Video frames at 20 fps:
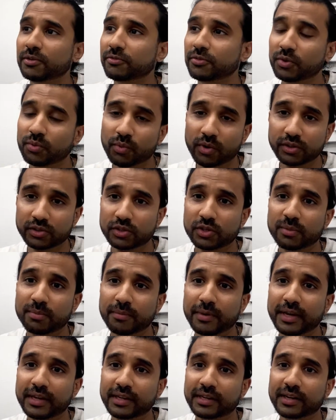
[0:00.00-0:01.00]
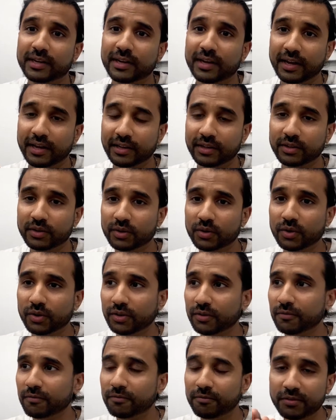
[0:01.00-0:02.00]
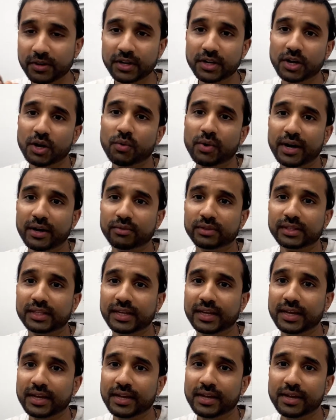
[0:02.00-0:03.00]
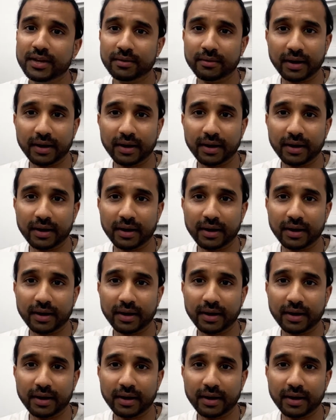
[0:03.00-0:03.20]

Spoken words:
if you want to make a good video out there